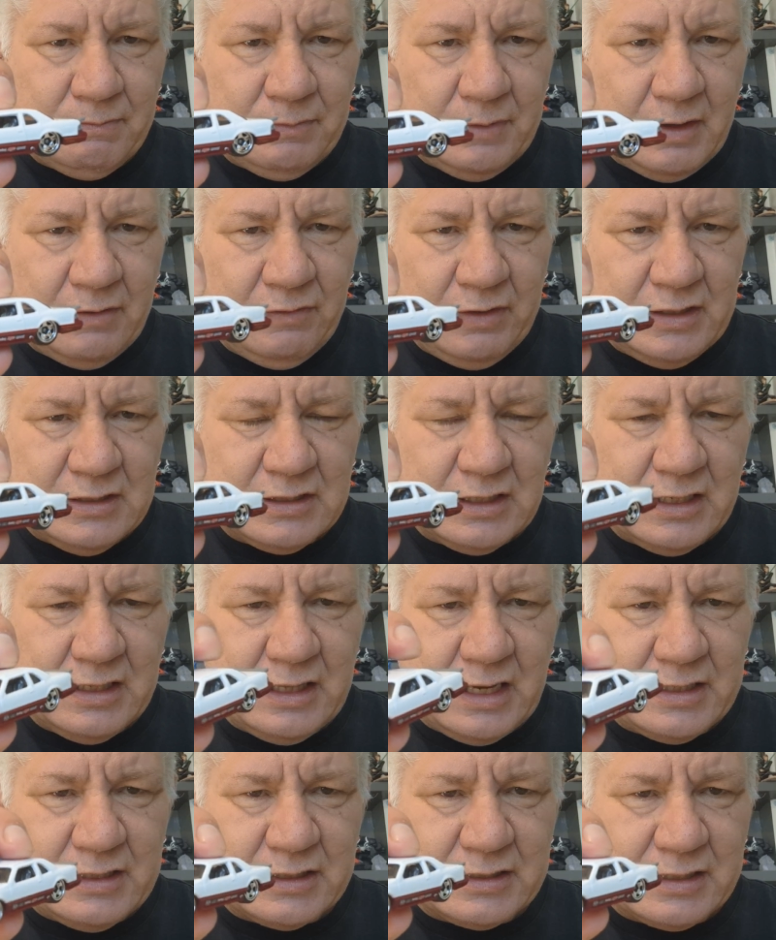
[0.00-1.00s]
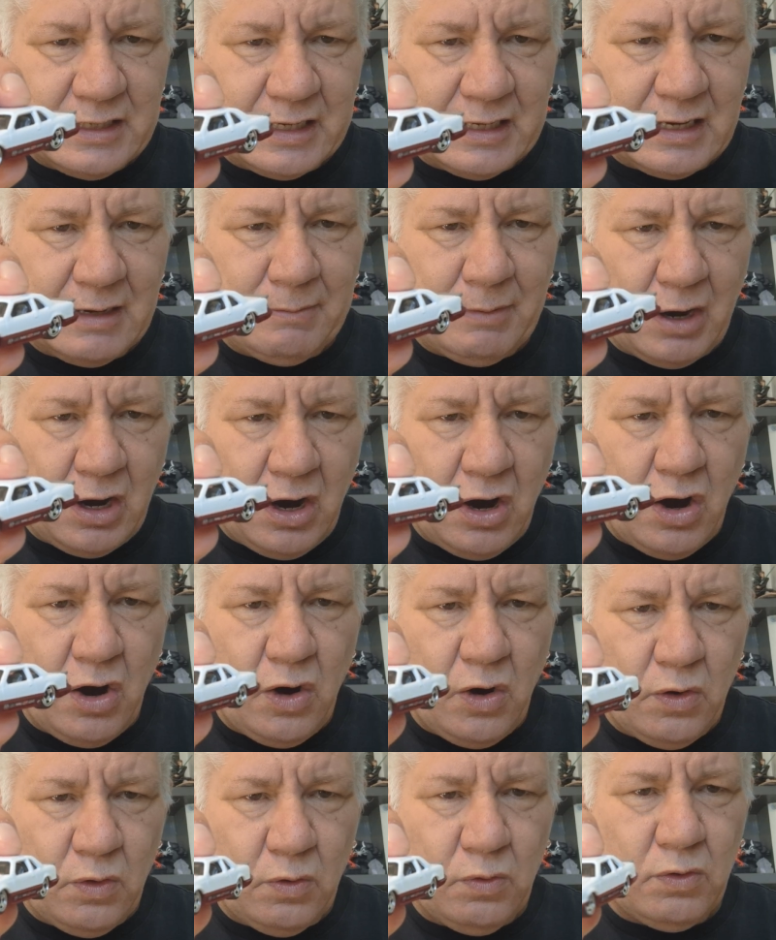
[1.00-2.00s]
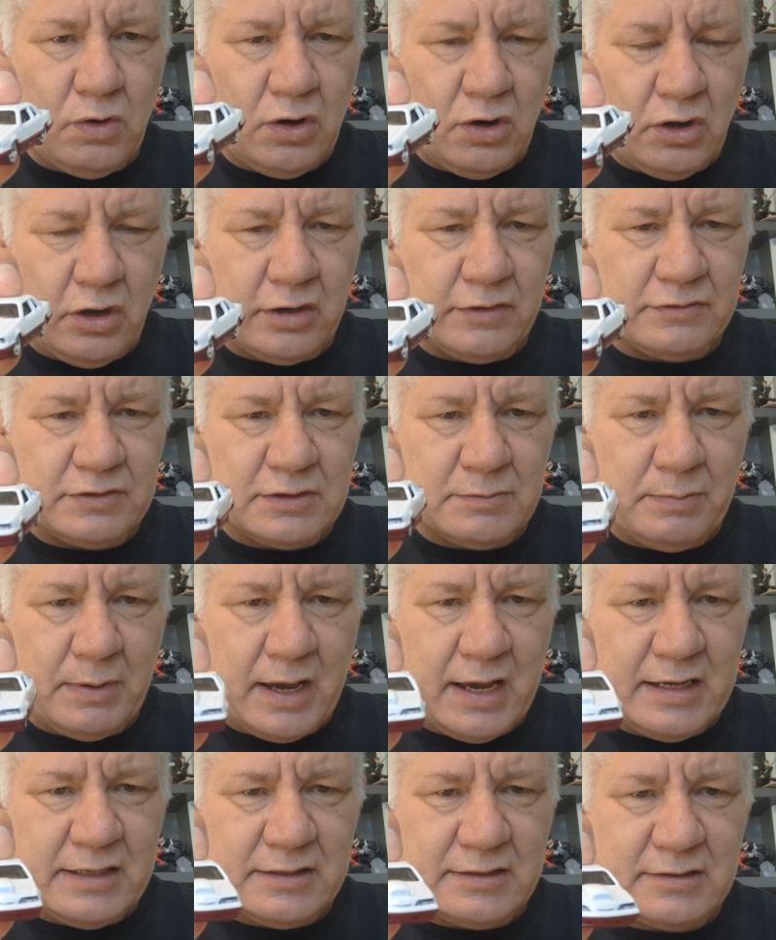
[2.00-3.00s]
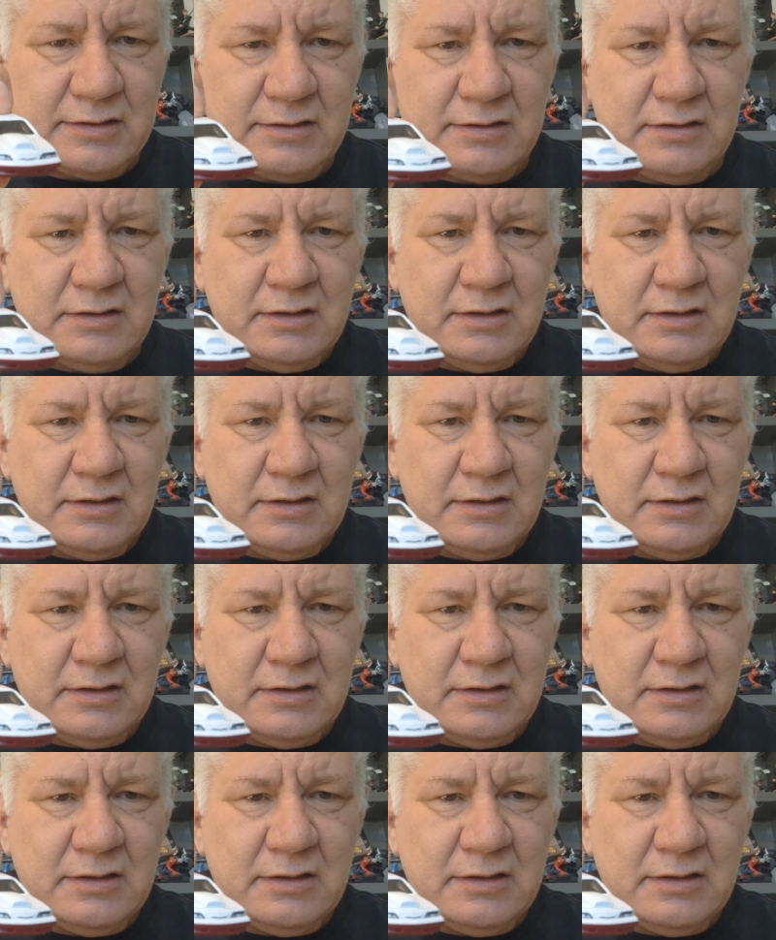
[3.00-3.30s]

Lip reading: eventually they just take up a whole lot of space.